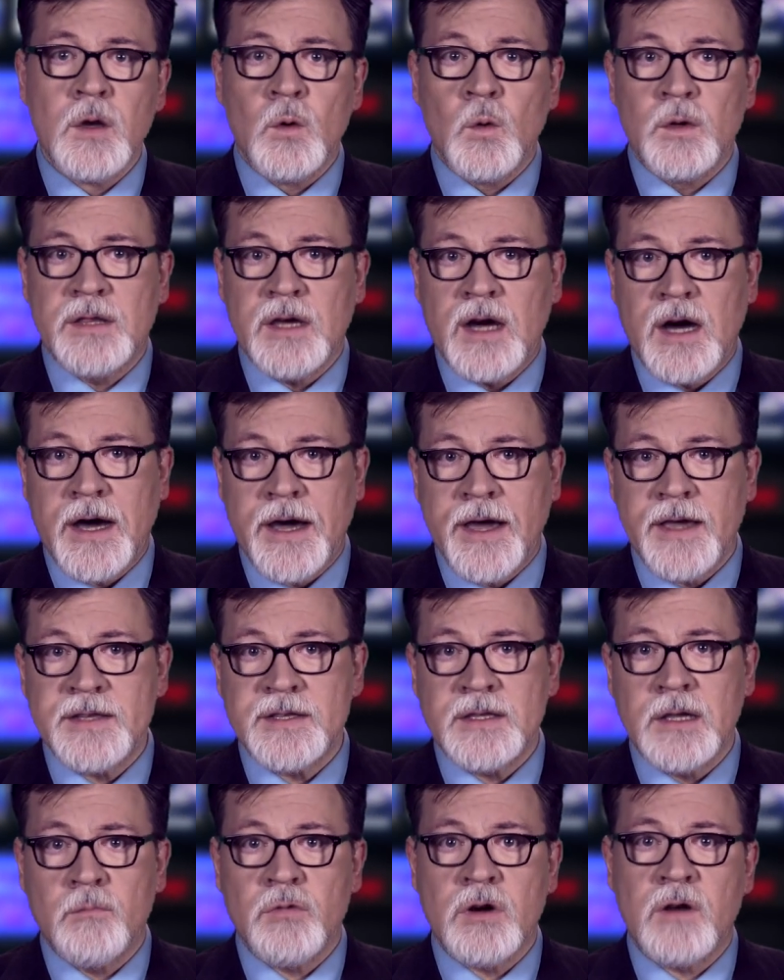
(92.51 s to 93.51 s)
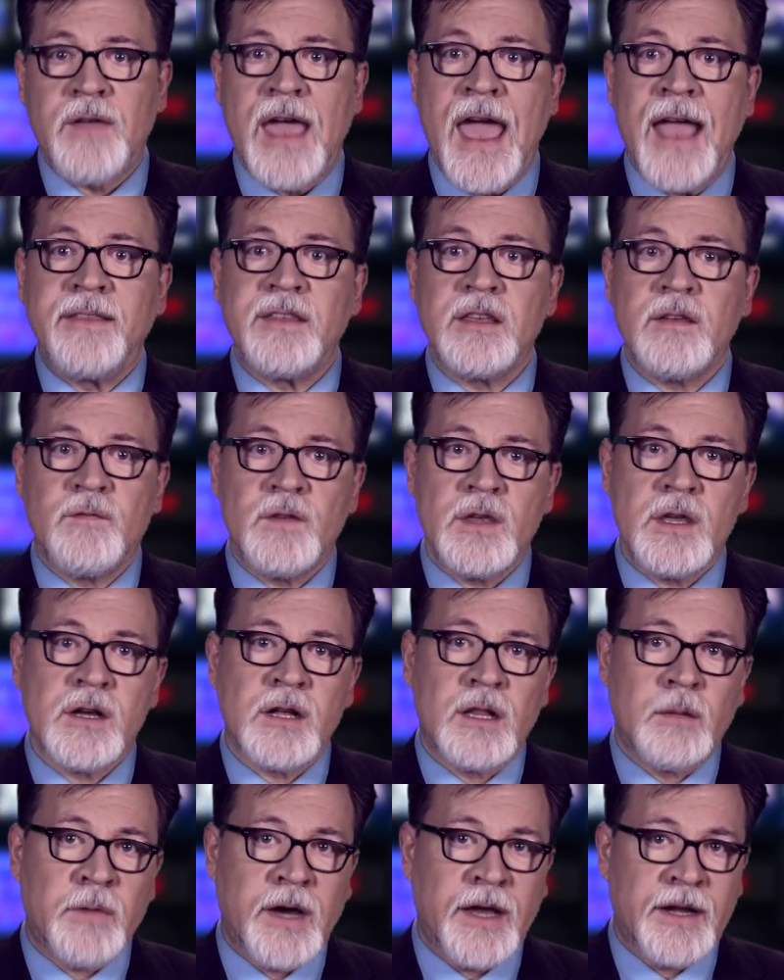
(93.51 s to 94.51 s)
with the highest number of
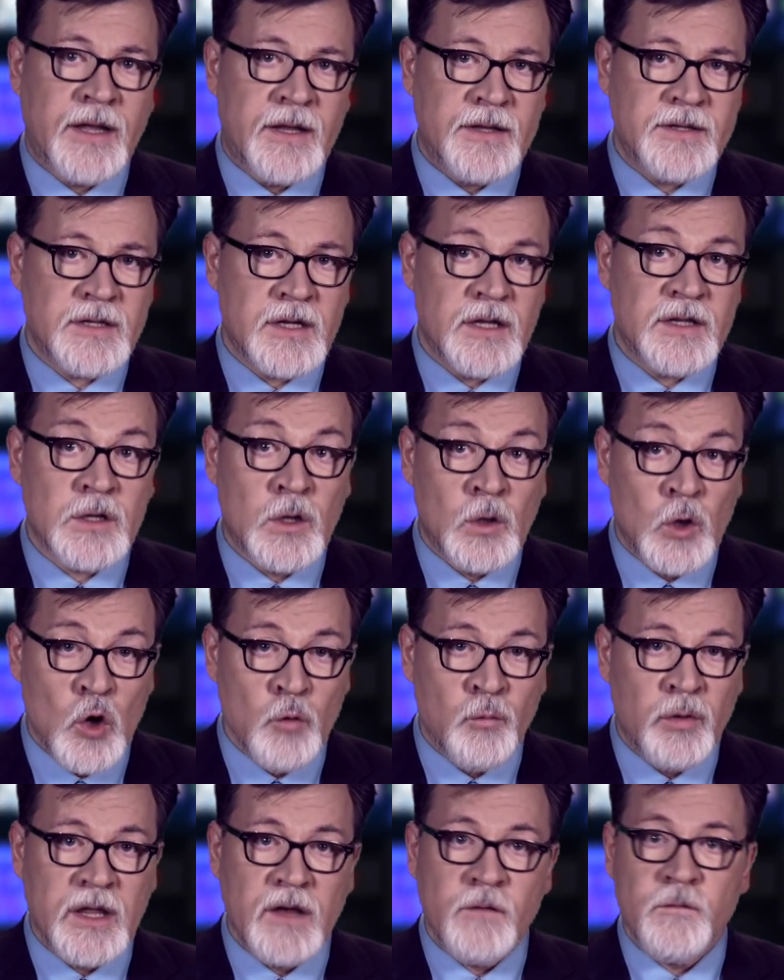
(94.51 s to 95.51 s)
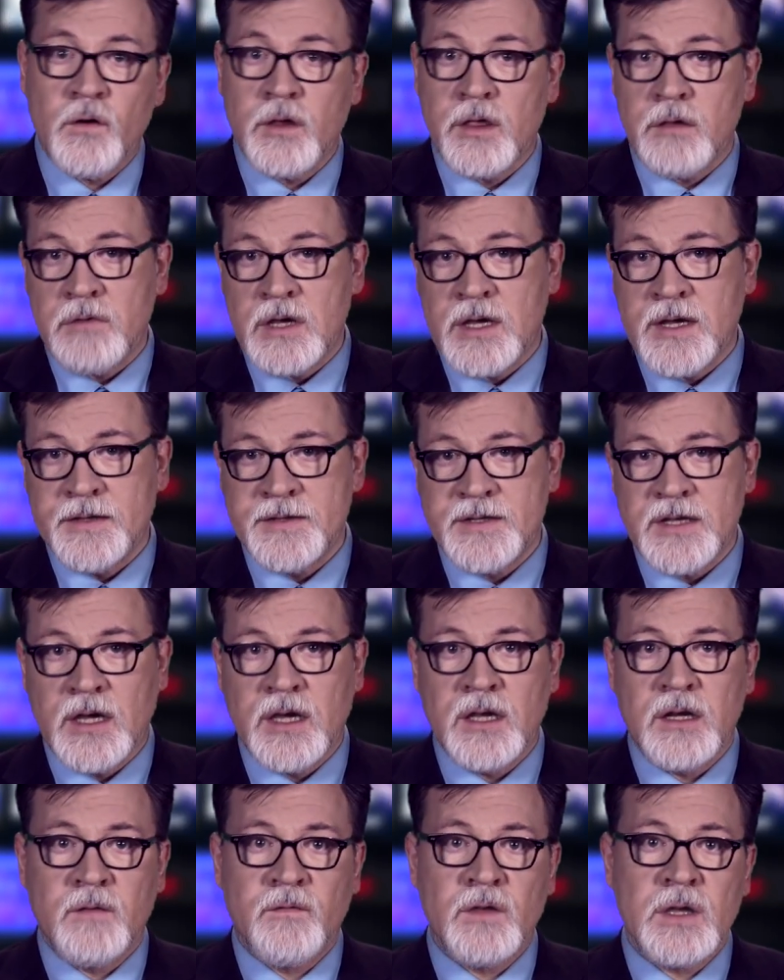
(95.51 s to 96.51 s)
anti-vehicle mine incidents globally for three
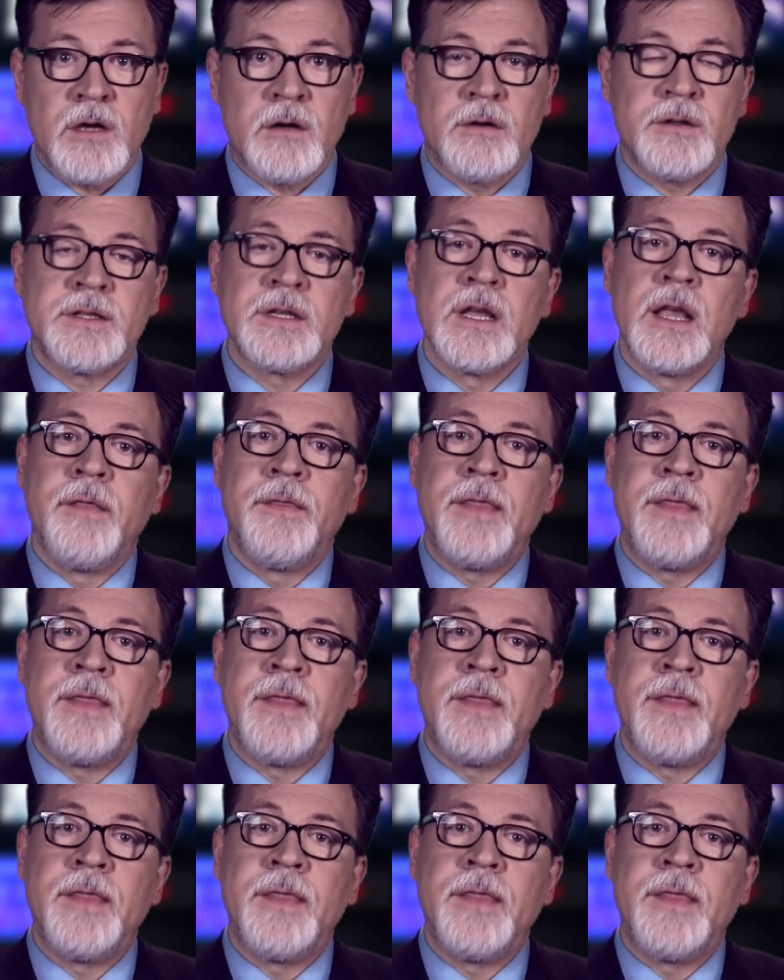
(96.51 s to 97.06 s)
consecutive years.